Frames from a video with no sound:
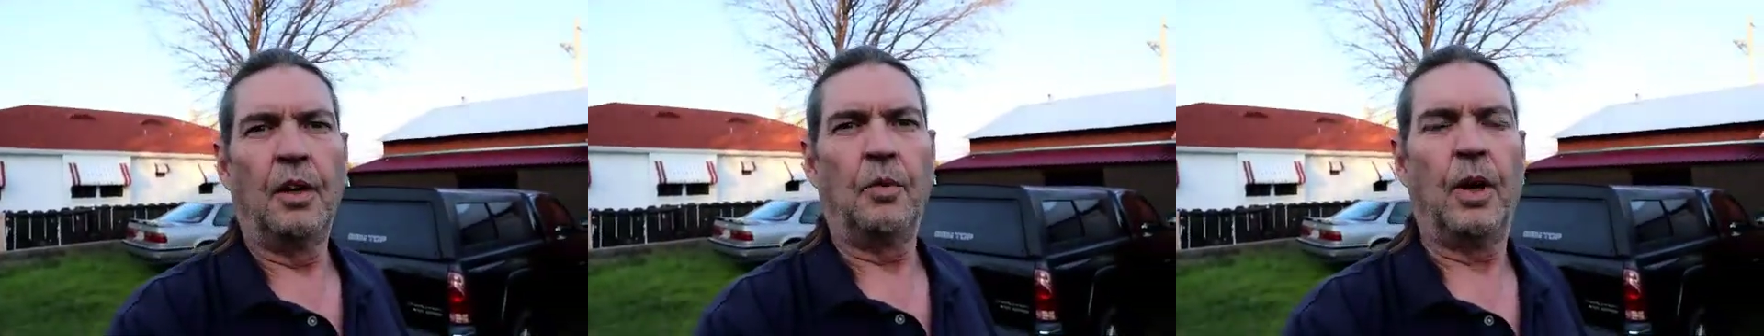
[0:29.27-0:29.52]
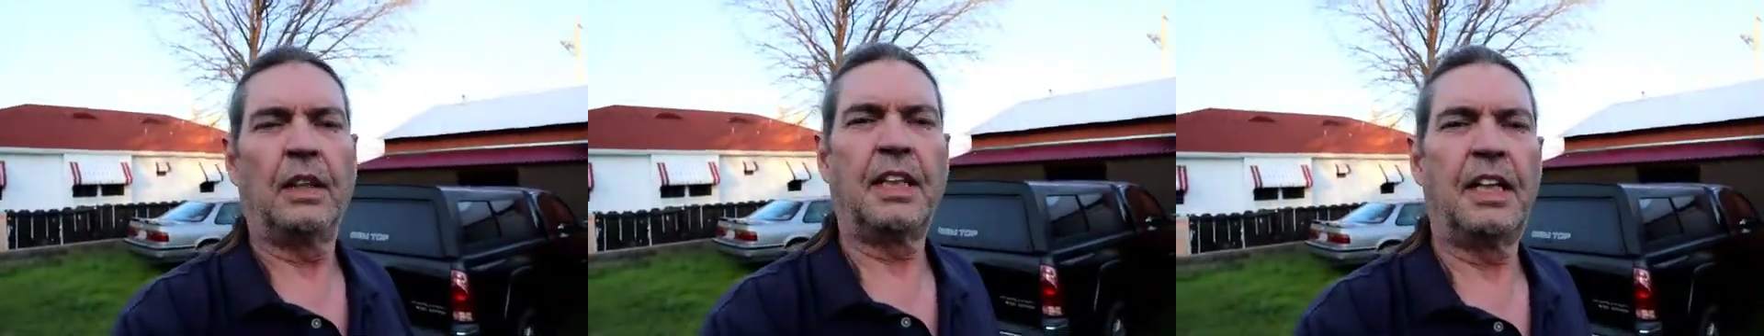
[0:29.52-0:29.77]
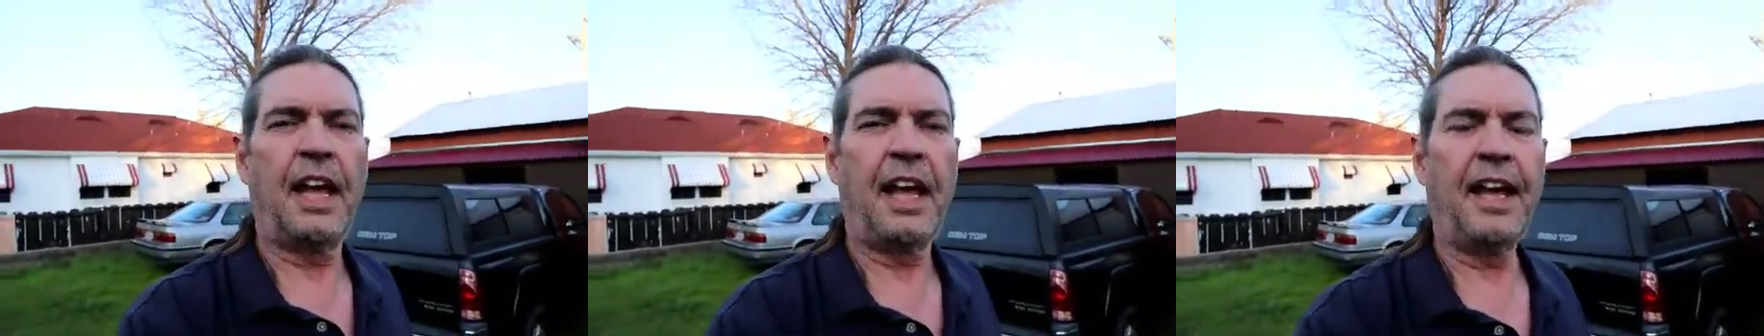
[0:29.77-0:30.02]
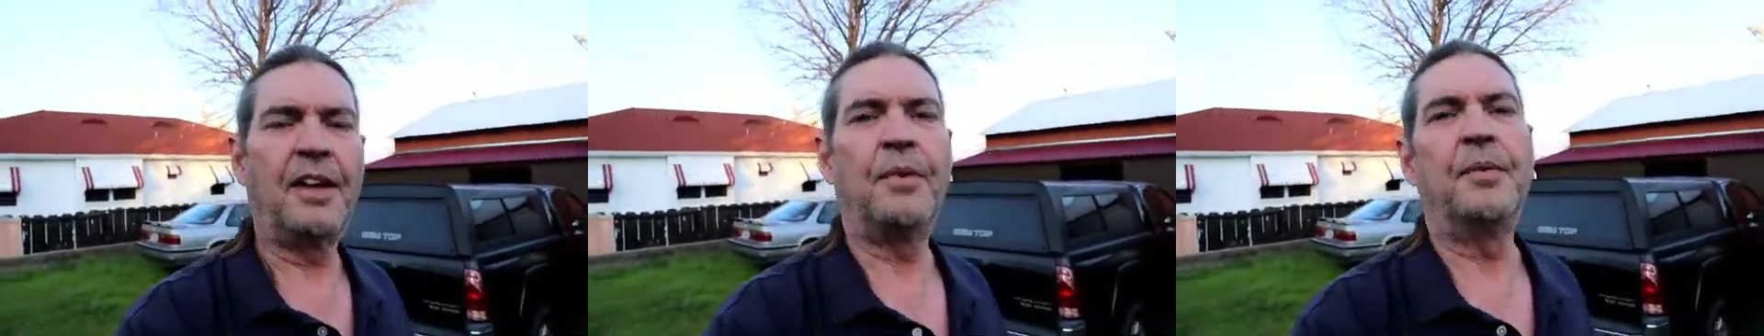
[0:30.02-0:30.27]
Well,
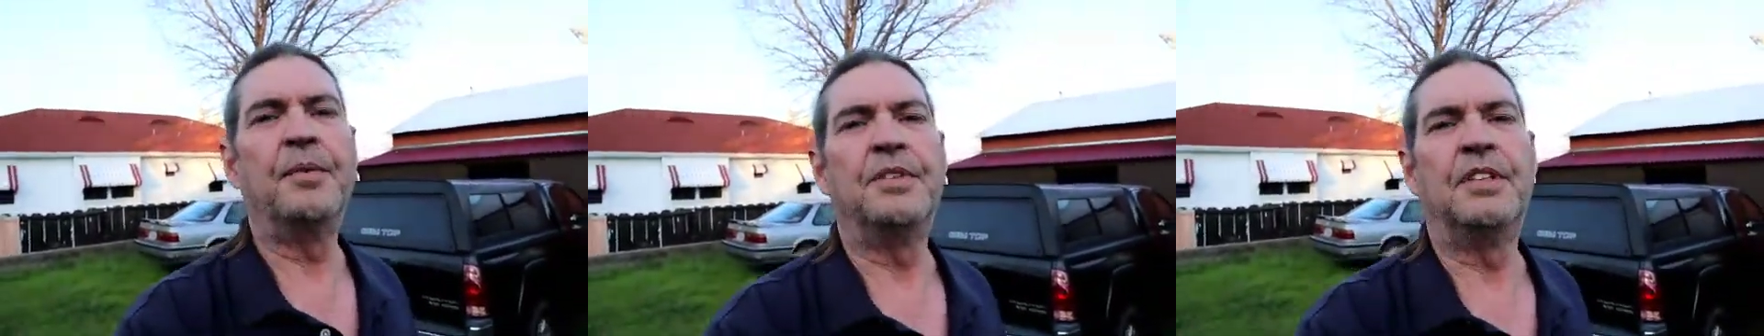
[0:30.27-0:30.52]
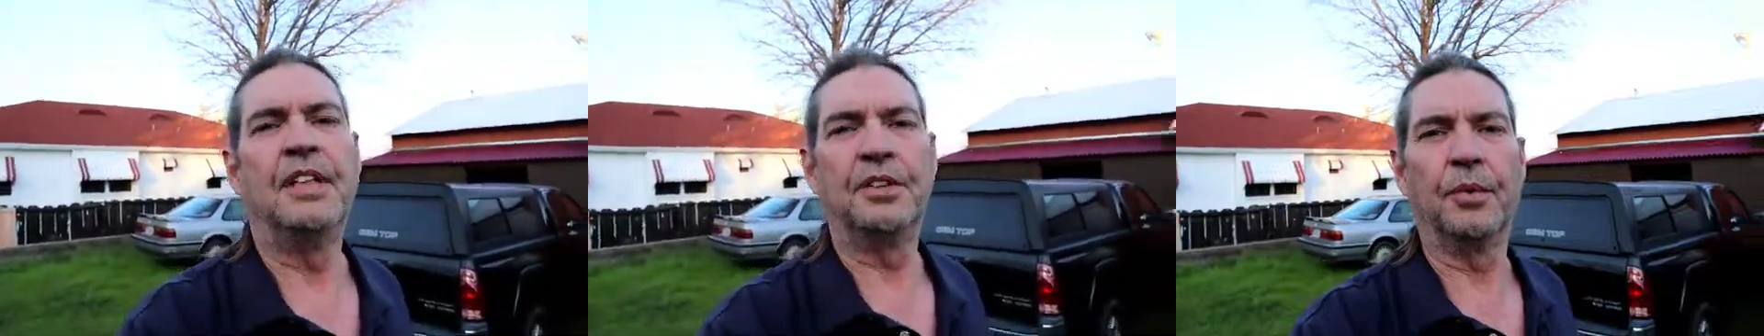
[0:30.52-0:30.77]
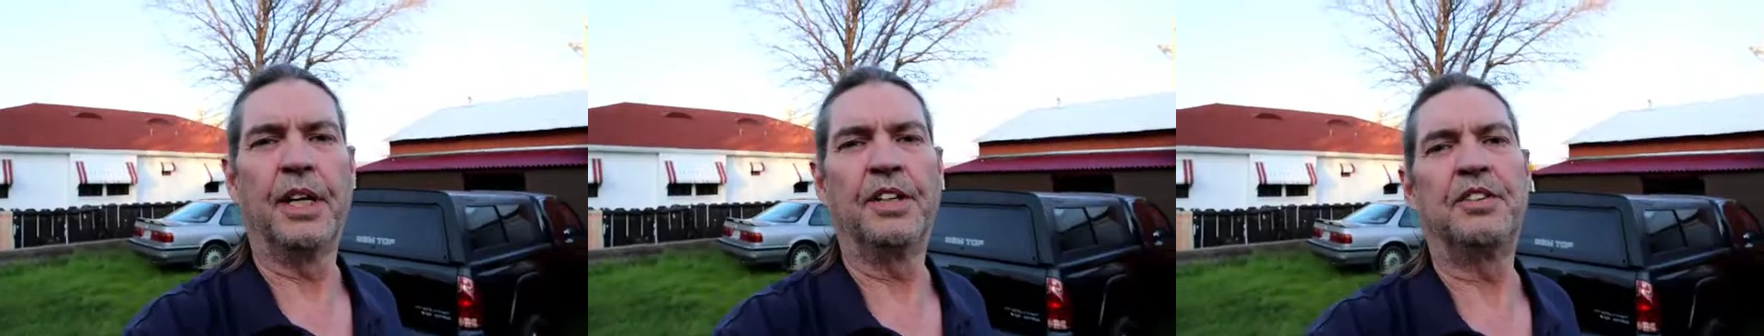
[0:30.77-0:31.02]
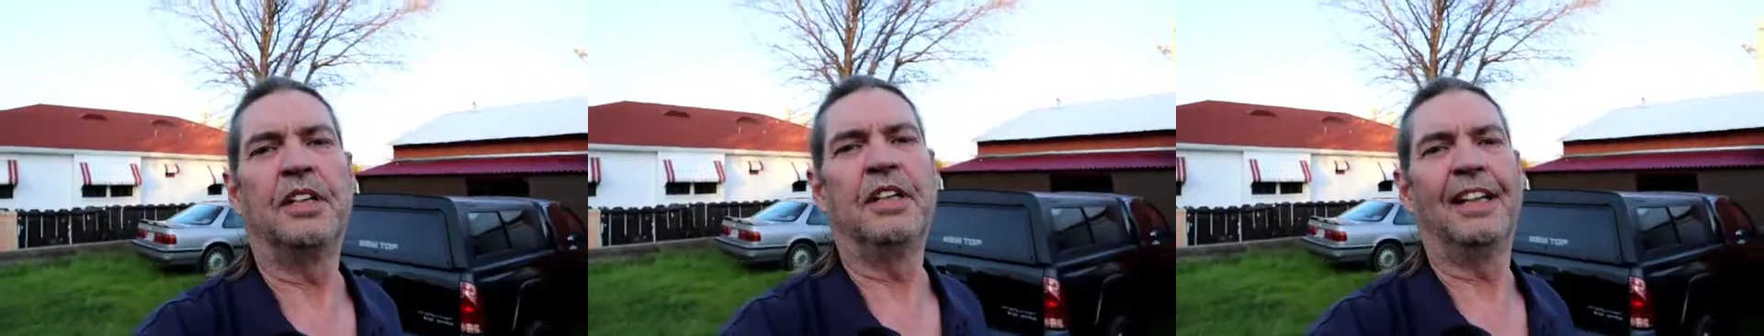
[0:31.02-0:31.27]
today what was
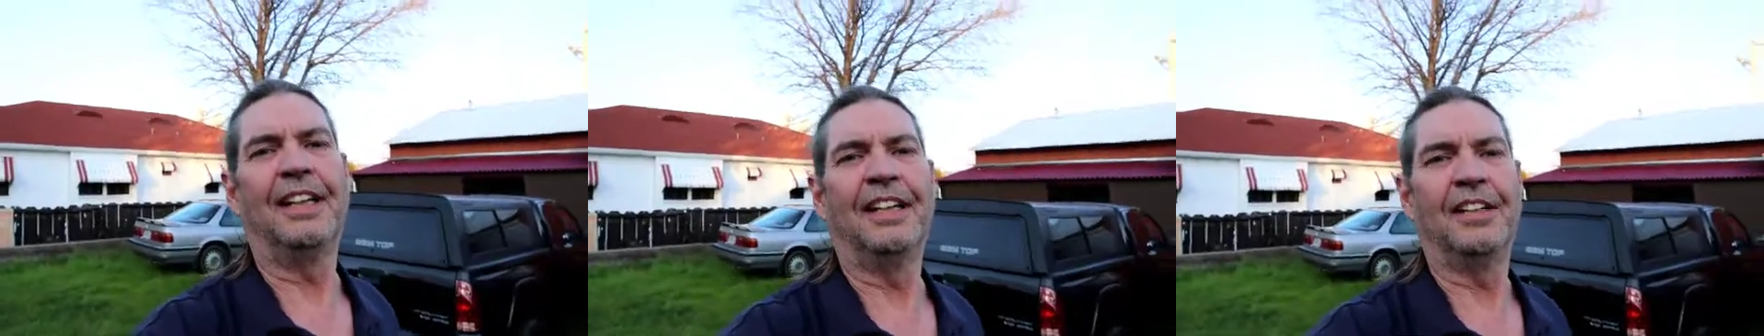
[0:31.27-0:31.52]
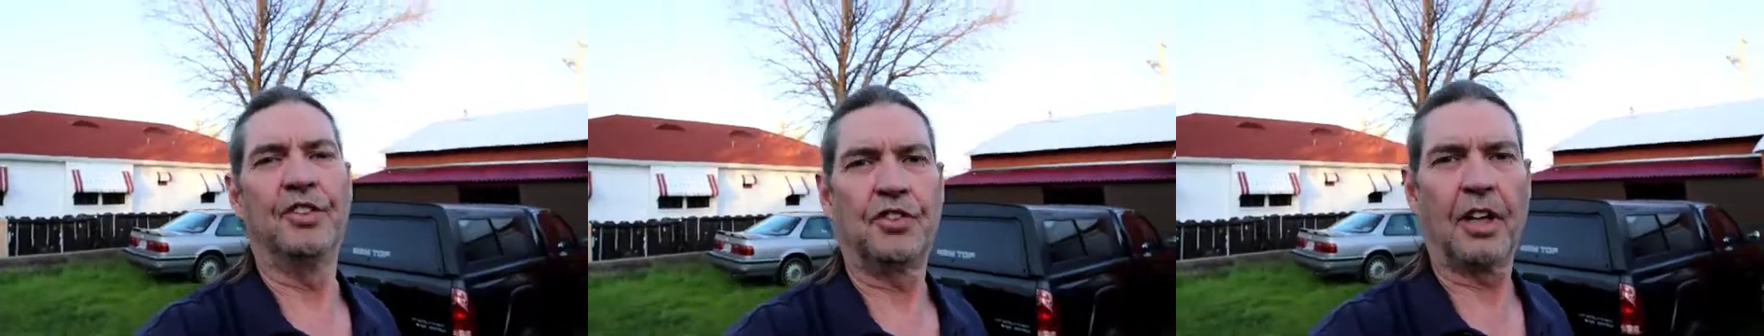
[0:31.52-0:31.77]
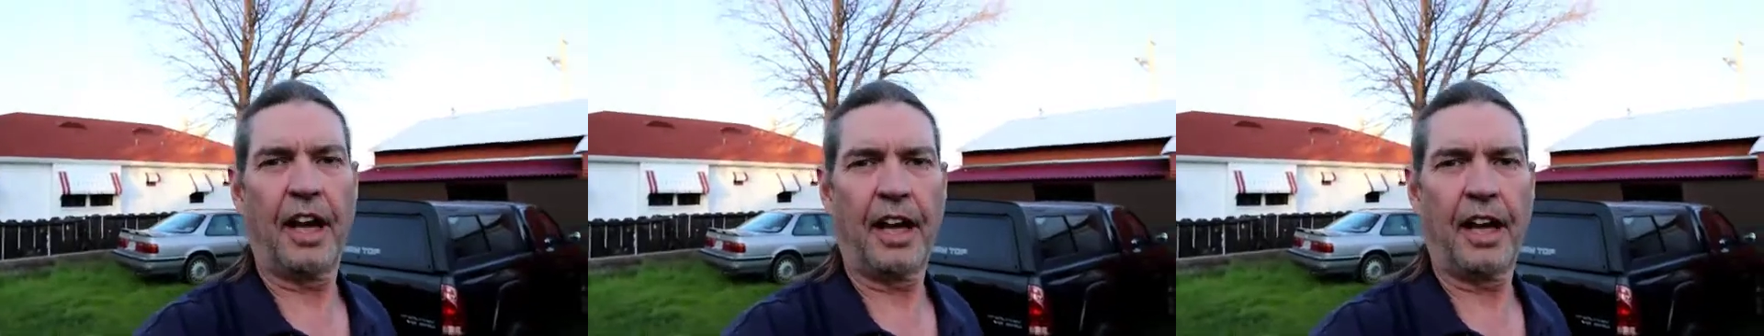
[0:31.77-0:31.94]
interesting is